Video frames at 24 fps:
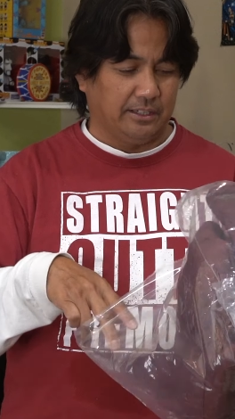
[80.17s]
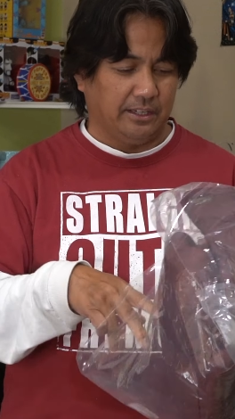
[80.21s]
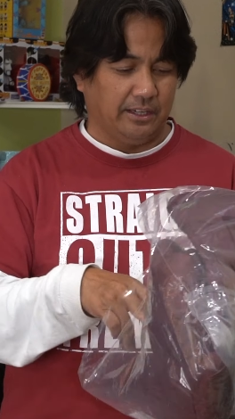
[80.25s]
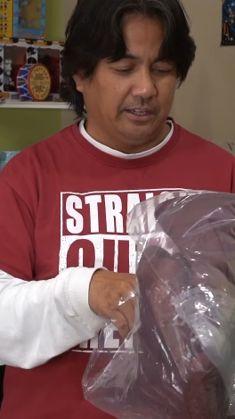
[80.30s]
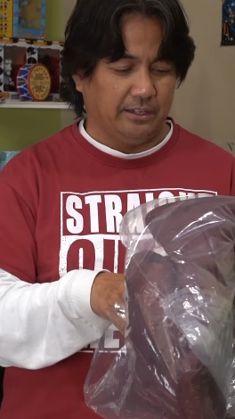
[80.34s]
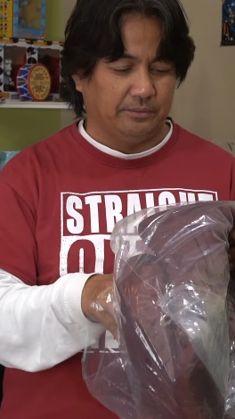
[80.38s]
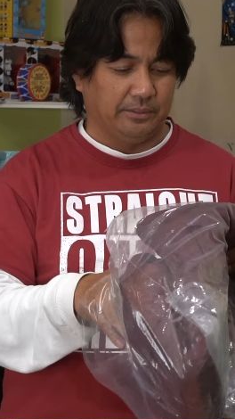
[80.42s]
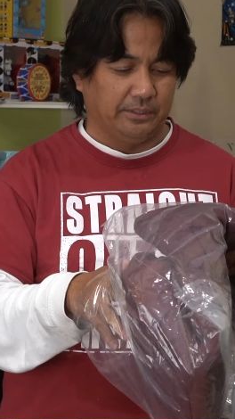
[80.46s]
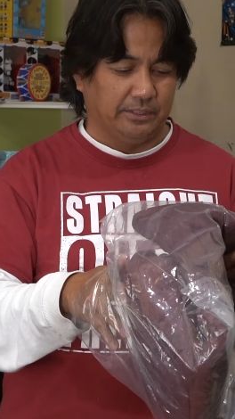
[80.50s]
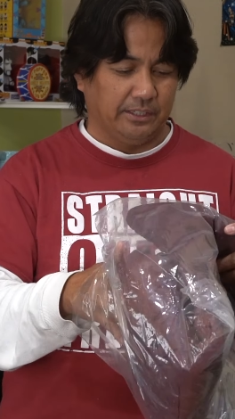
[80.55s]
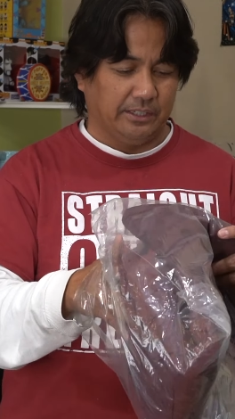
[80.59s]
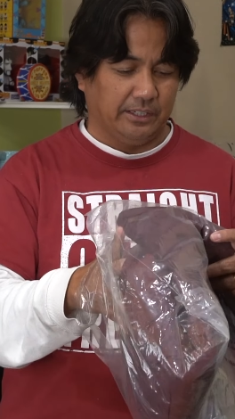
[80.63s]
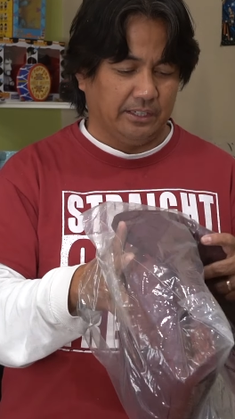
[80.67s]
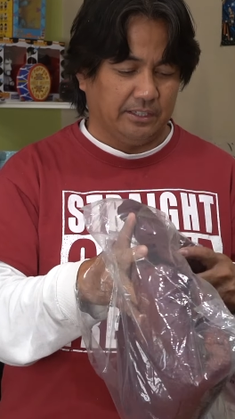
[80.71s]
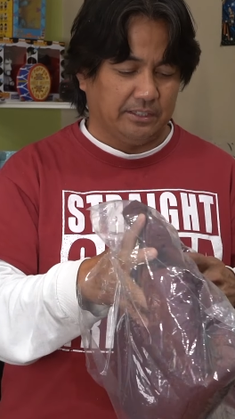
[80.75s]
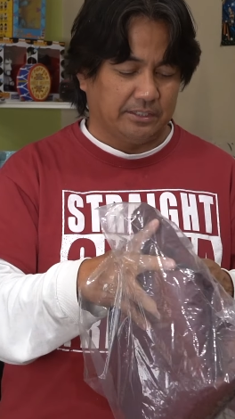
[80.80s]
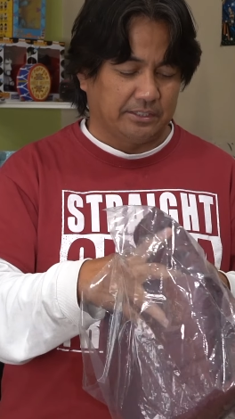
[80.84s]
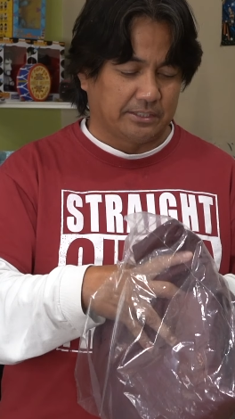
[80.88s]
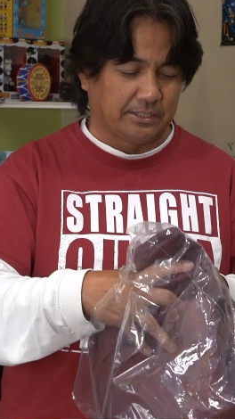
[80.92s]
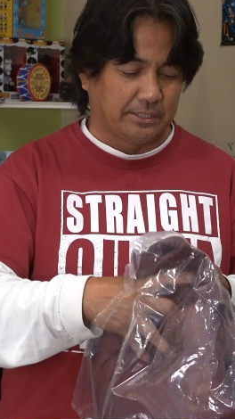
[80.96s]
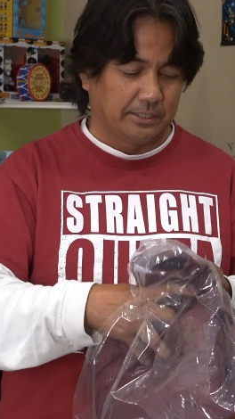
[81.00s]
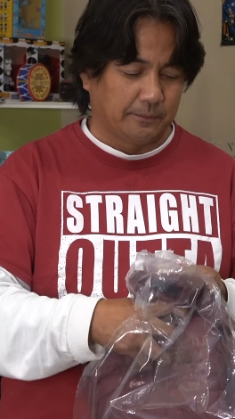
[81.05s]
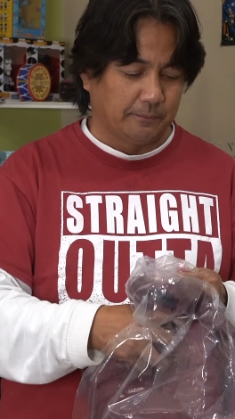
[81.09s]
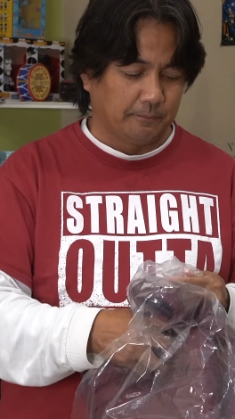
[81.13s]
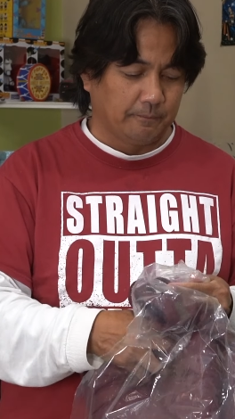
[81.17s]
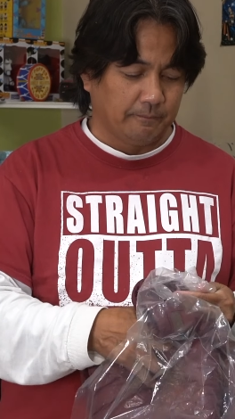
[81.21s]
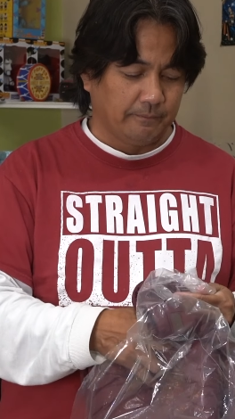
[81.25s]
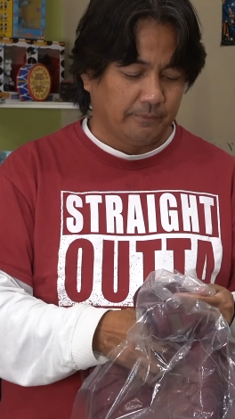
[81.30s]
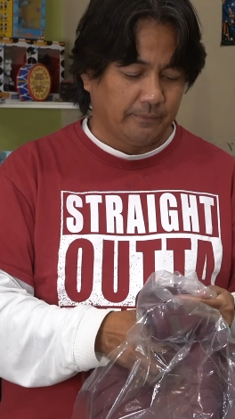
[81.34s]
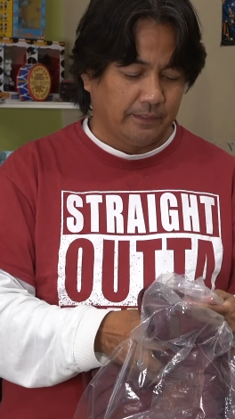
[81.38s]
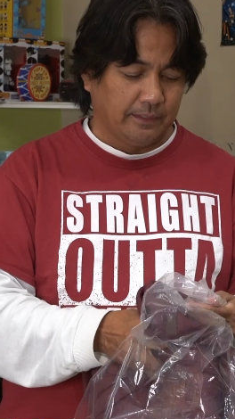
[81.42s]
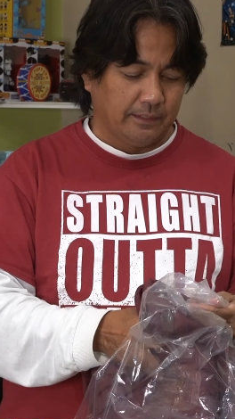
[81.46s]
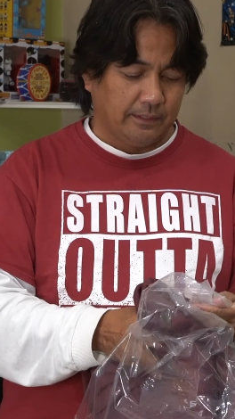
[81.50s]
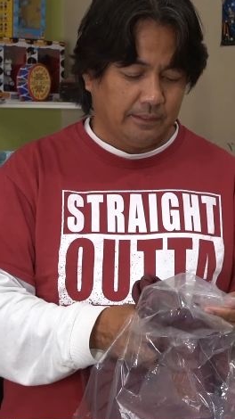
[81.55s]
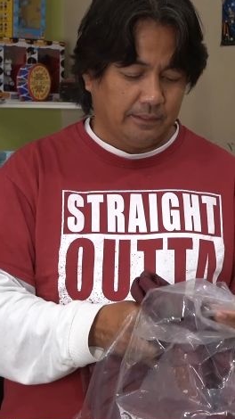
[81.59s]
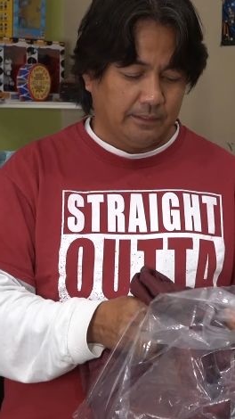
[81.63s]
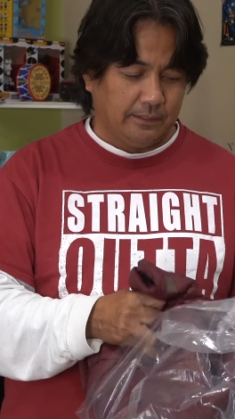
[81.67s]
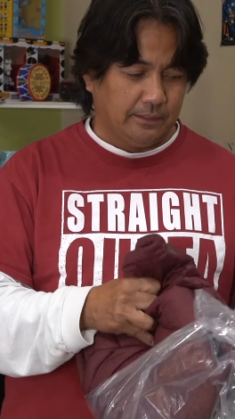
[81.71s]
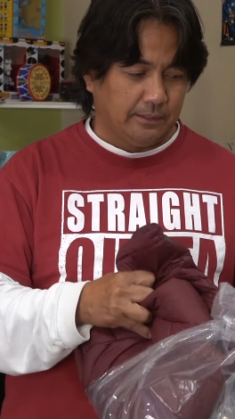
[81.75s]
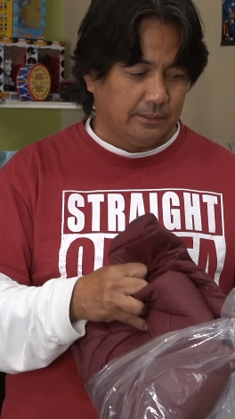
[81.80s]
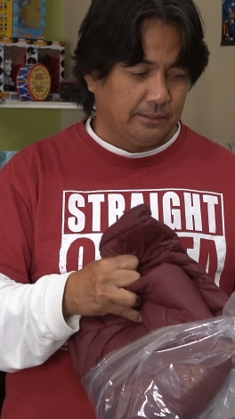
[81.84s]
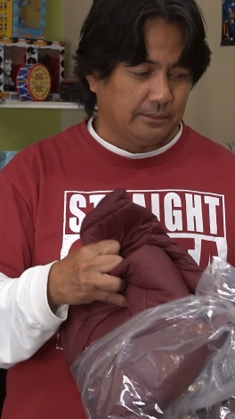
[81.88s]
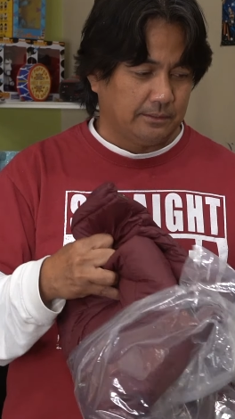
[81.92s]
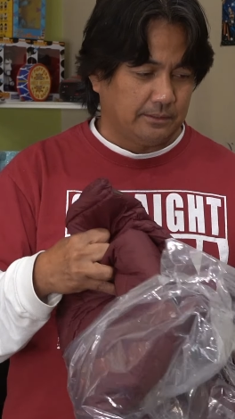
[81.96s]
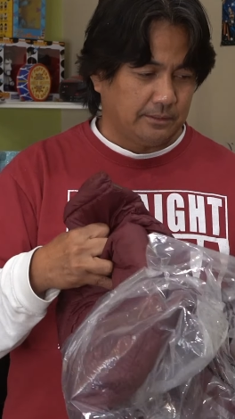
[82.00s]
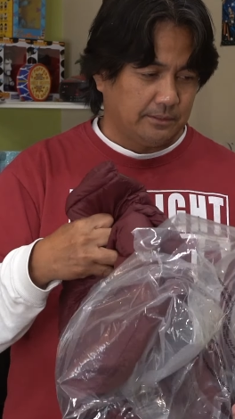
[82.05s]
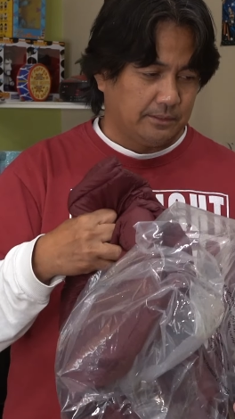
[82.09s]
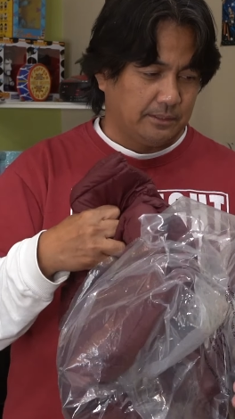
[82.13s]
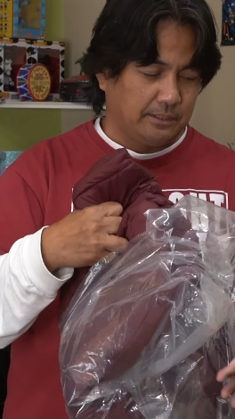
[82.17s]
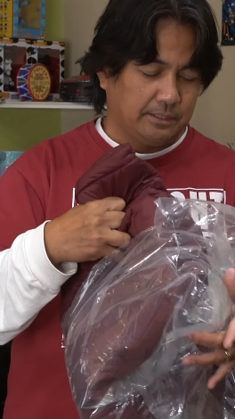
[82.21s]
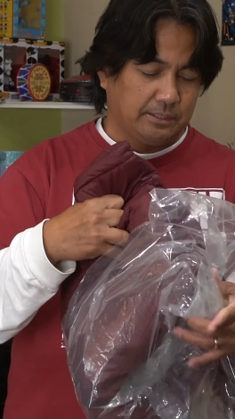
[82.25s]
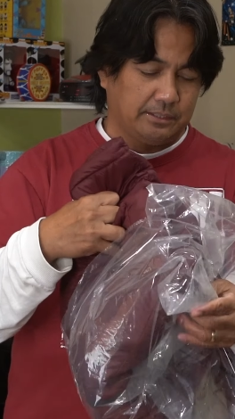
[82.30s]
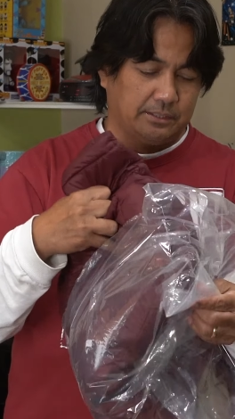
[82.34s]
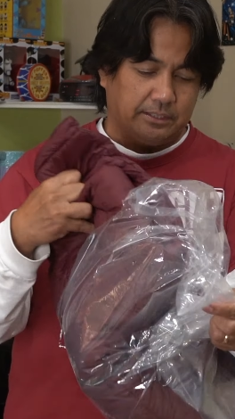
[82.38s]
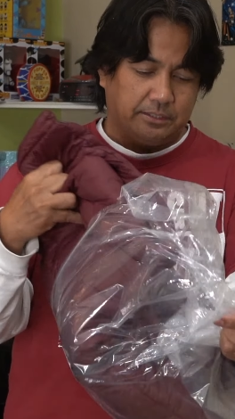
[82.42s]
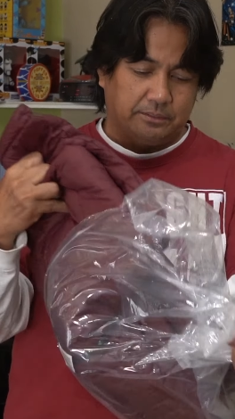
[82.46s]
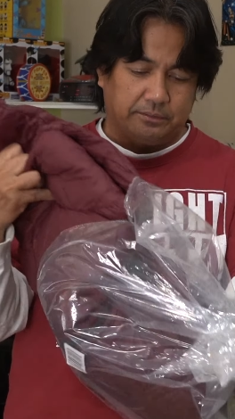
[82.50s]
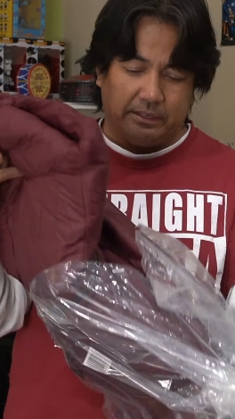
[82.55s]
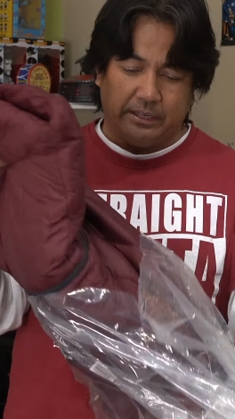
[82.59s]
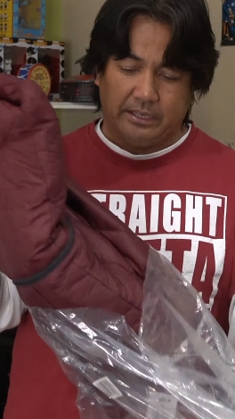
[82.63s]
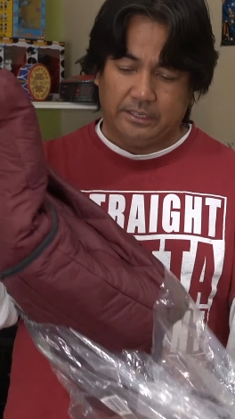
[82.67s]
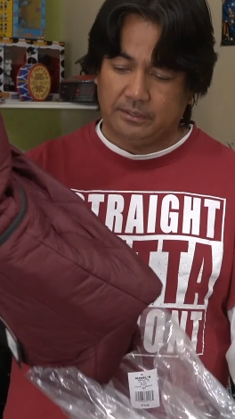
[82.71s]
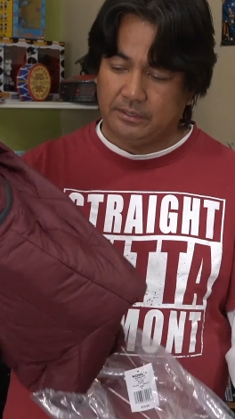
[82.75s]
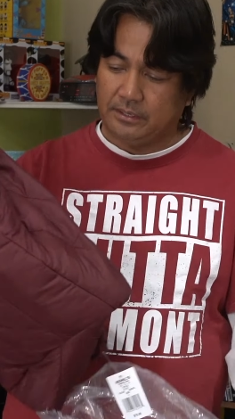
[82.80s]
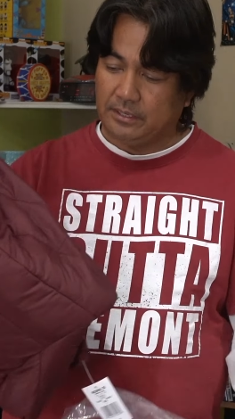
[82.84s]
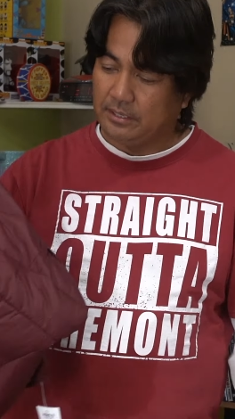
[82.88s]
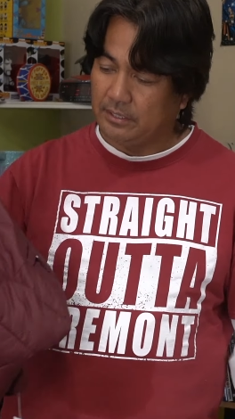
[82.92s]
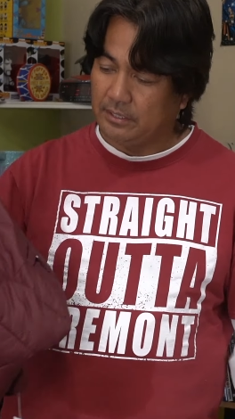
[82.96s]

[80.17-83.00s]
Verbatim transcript: everything else. So here's the red,